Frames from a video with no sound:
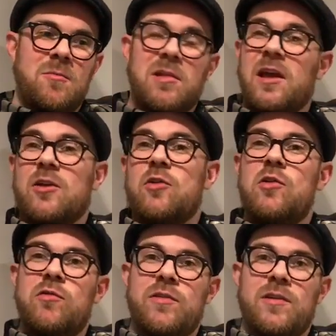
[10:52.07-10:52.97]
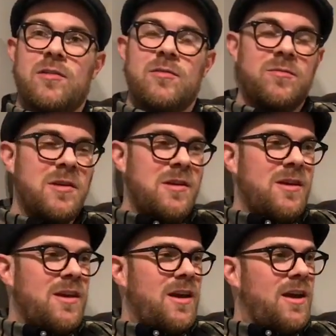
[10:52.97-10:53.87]
play a groove. You know,
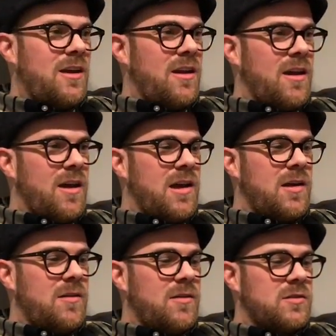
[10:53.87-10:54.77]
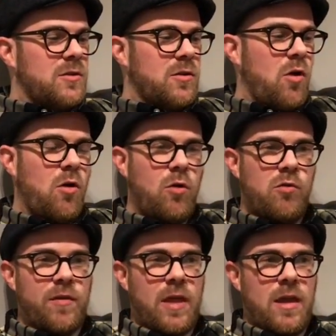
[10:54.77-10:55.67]
and so all
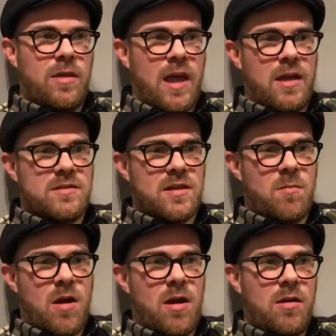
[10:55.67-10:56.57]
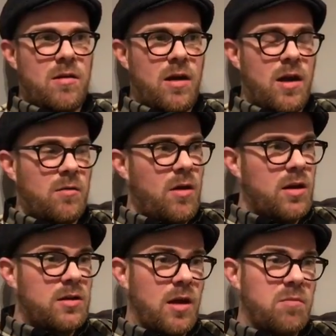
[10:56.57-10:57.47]
over that summer,
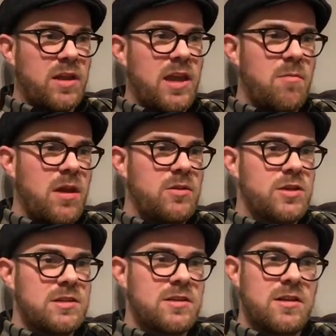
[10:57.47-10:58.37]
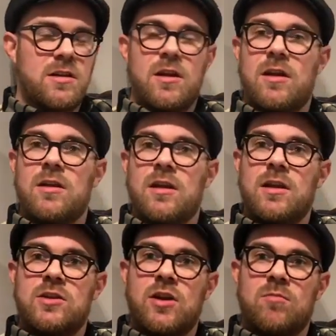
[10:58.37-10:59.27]
I became interested in
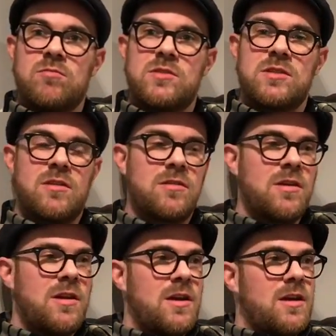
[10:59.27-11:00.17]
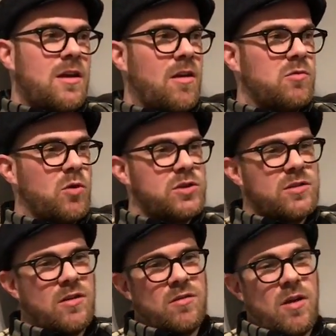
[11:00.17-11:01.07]
the drums. You know. I
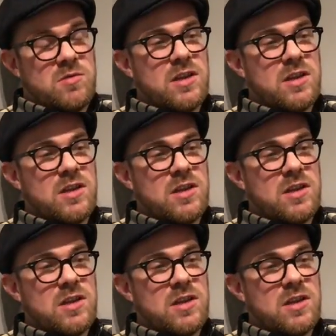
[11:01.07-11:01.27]
was